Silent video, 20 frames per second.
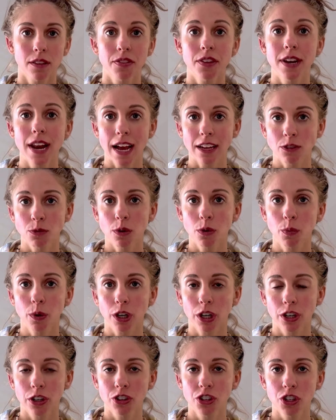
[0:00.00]
The next one we're
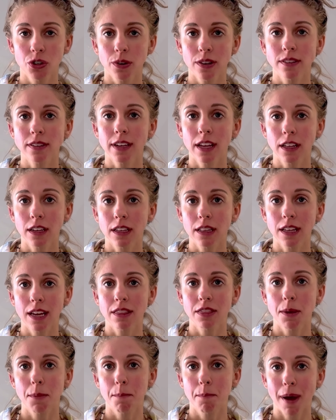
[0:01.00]
going to do is
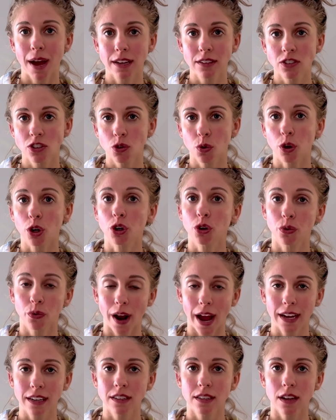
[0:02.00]
calculate the best or
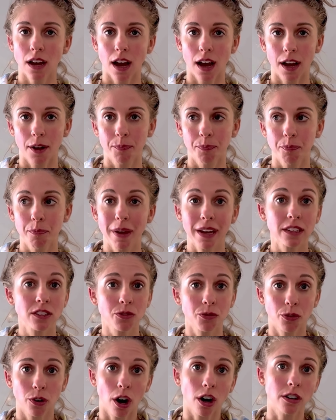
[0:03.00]
correct mix
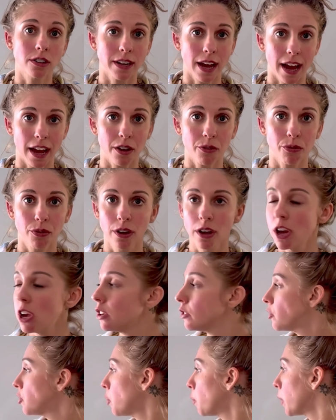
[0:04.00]
for our dive.
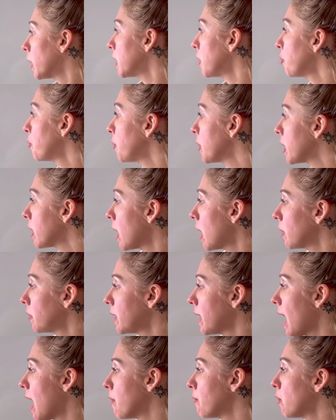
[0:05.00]
So we're going to figure out
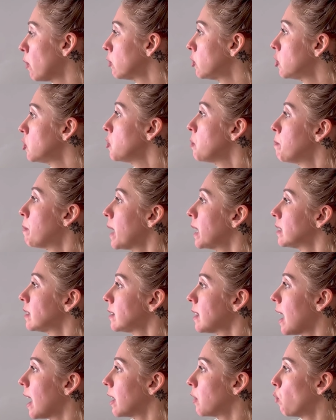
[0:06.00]
the FO2
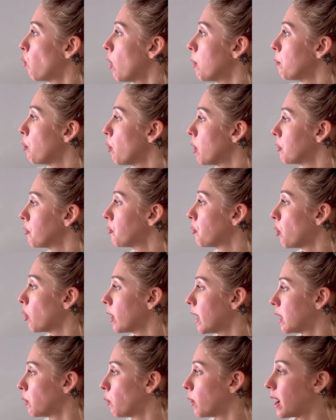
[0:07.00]
based on
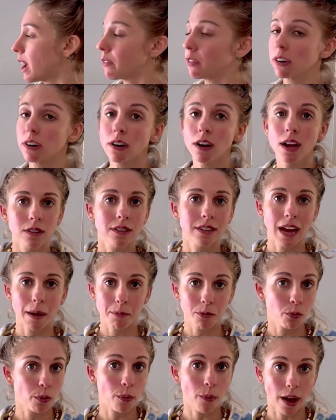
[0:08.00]
1.4 and whatever
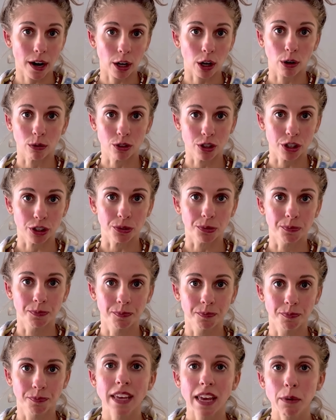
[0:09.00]
depth we want to go to.
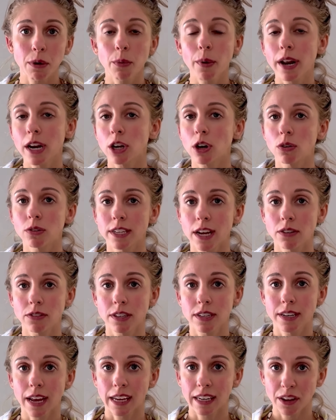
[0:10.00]
Say we want to go down
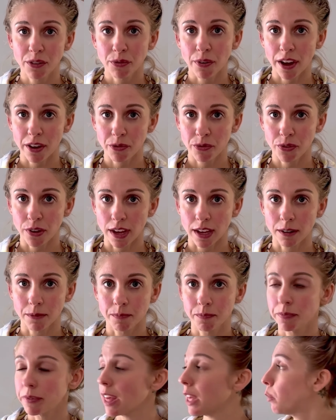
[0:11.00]
to 95 feet,
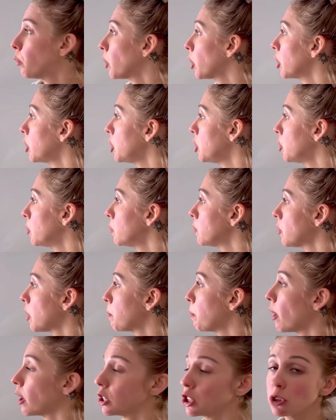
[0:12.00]
and we're going to use our
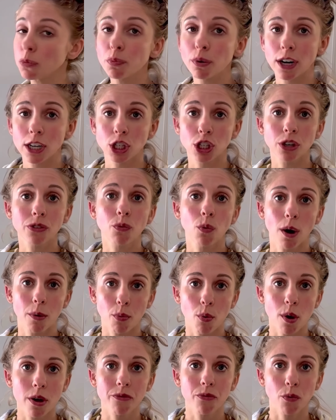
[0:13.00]
partial pressure of
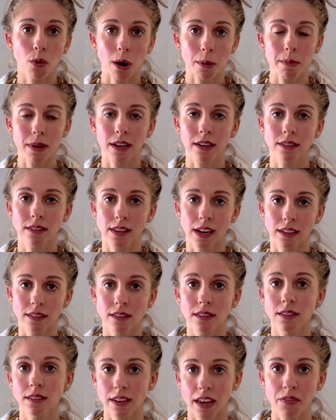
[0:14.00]
1.4 because
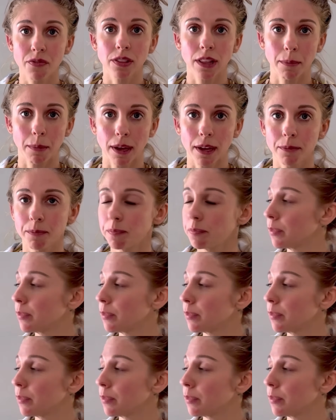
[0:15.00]
that's the safe limit.